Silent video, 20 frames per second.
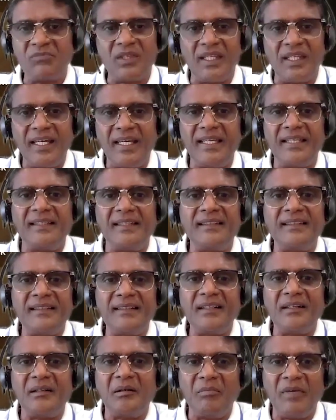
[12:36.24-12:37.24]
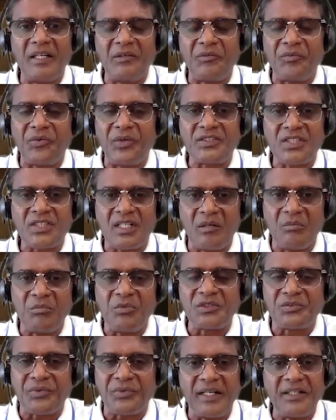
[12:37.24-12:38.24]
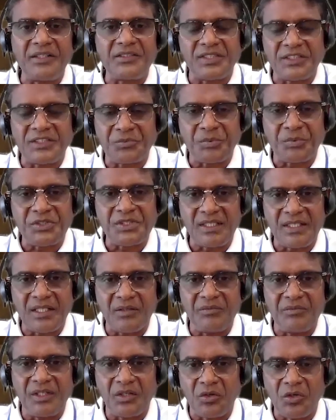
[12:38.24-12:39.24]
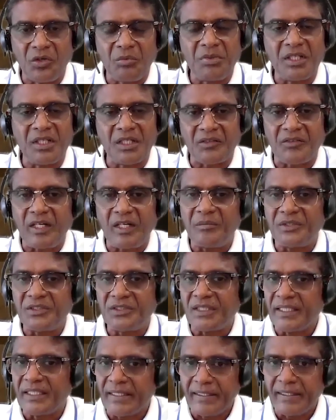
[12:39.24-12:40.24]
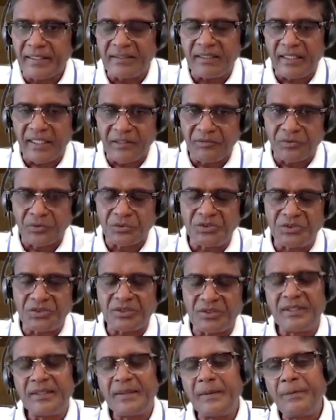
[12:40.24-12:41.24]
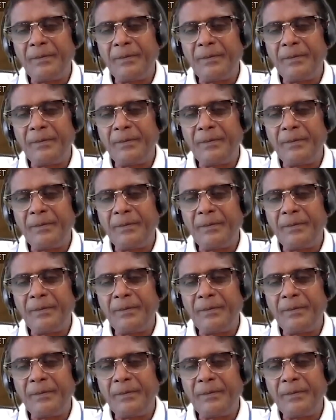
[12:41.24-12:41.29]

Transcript: they manufacture almost 5 to 6% of their global requirements in India, iPhones.